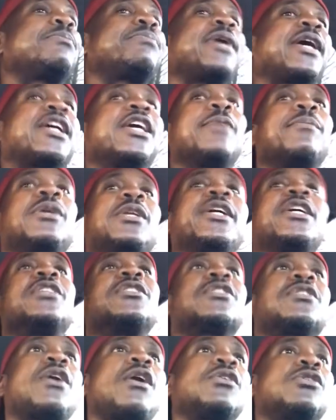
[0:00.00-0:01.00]
pink
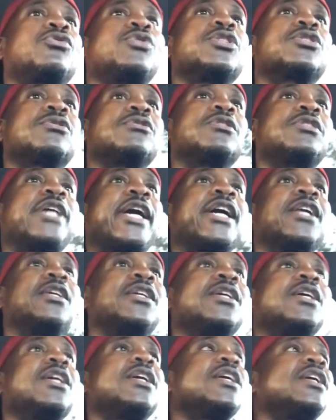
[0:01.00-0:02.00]
Himalayan salt crystals
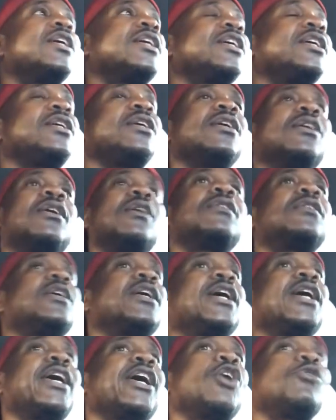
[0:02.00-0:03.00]
daily. You know,
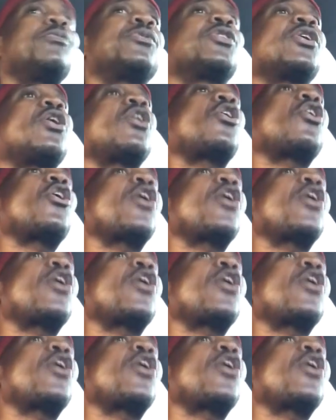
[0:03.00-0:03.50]
help the